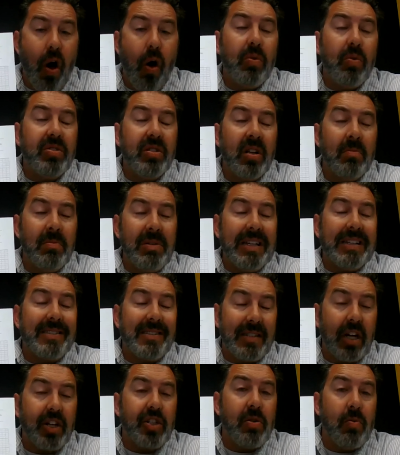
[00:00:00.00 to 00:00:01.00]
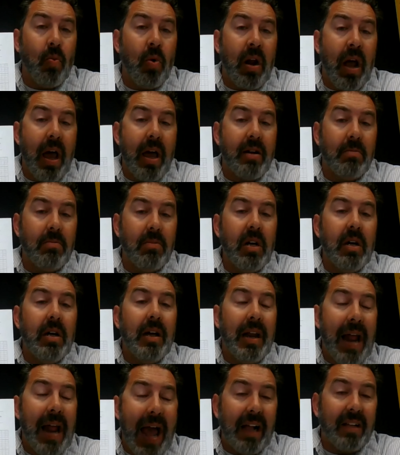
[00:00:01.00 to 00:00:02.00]
always going to be a section 1 item.
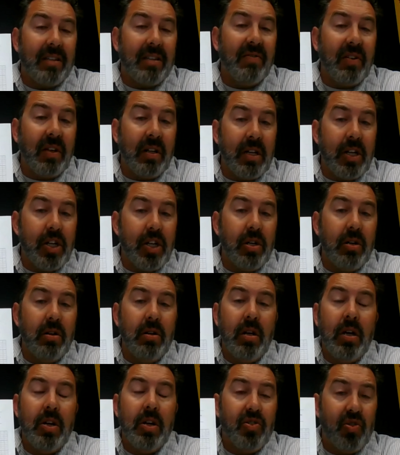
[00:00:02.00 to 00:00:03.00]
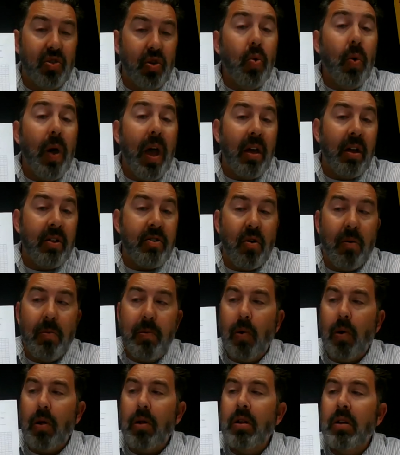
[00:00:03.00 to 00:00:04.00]
Active condition, 2A on your
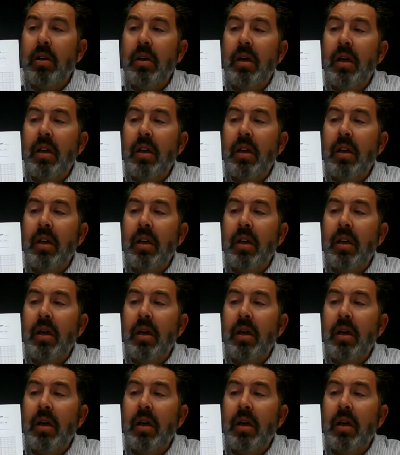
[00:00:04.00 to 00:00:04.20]
report.